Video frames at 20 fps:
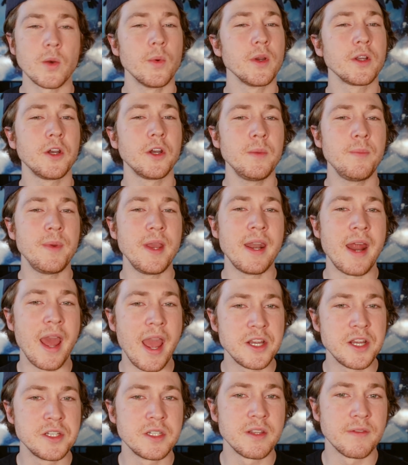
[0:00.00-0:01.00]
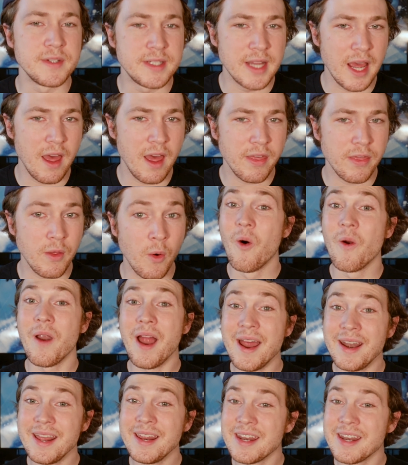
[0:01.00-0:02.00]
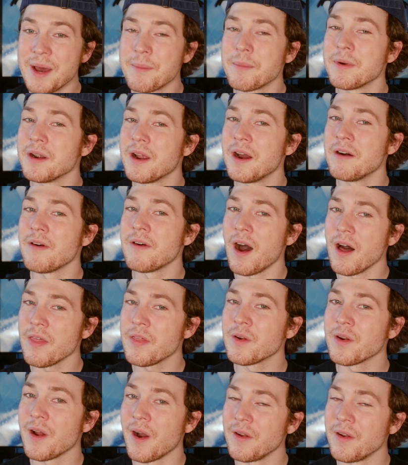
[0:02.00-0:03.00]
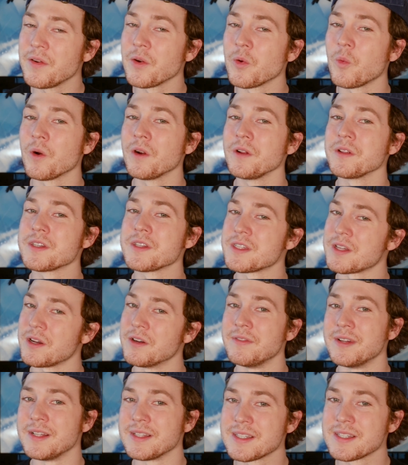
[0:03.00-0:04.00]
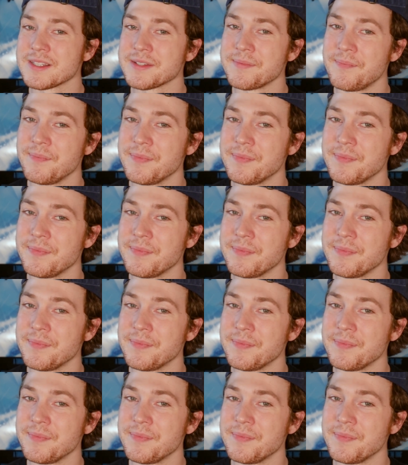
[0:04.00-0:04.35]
So it could be an agent of death or any number of other underworld servants.